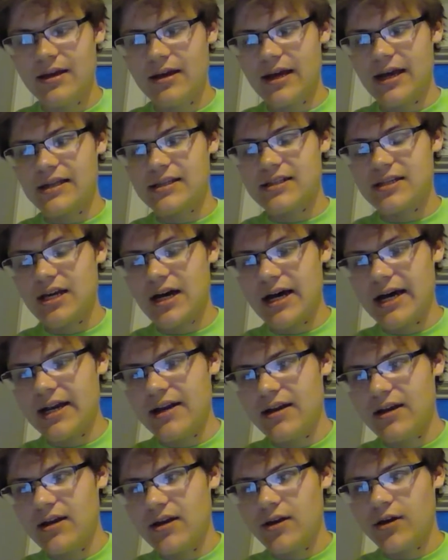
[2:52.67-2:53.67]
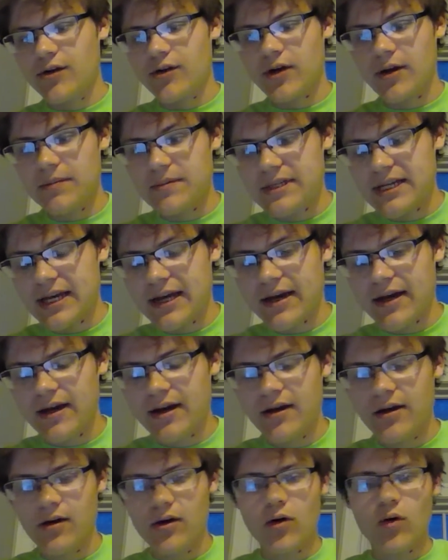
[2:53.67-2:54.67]
It's not cryptic
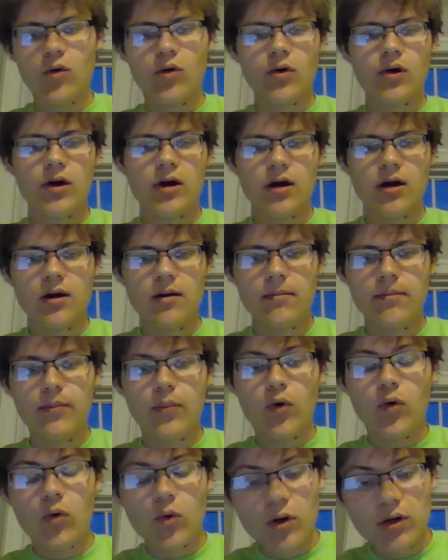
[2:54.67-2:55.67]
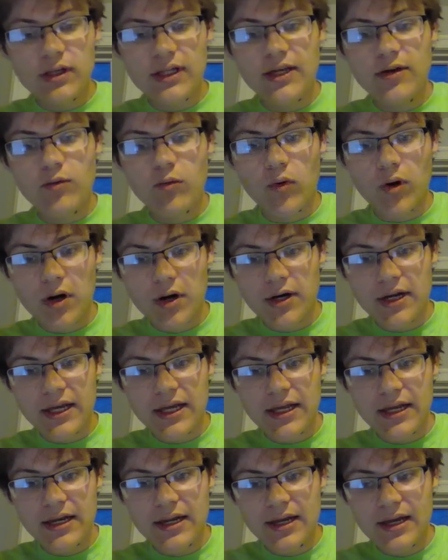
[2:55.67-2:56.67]
or poorly
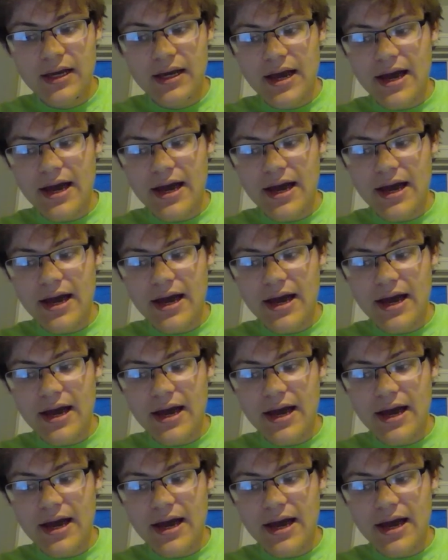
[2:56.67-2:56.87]
worded,